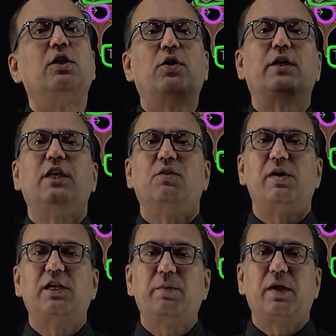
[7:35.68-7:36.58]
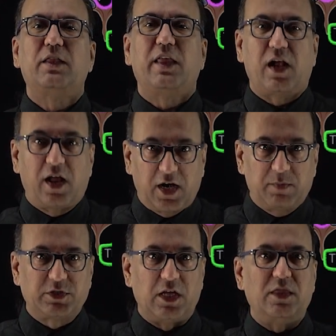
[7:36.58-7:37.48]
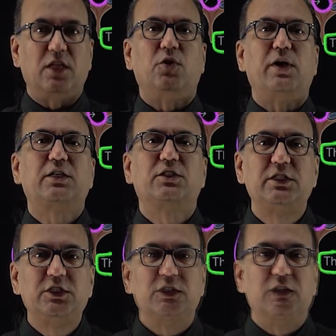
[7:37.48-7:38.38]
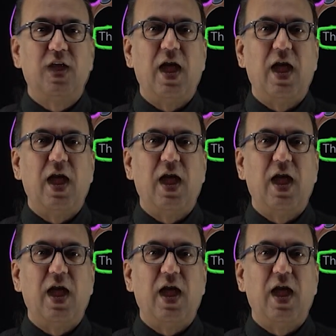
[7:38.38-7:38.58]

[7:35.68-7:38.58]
the thoracic vertebra, there are ribs in the thorax region,